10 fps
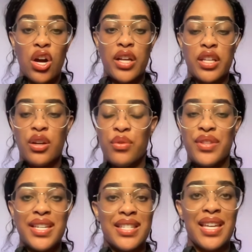on, you know,
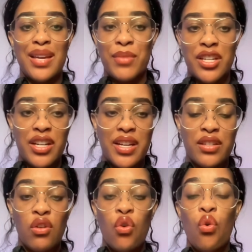these
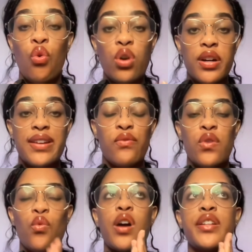images, or if
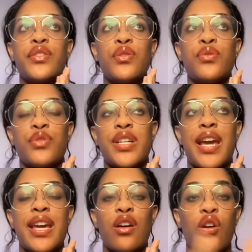we wanted to
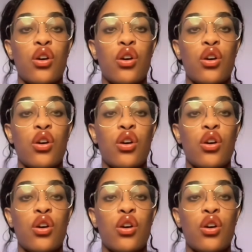create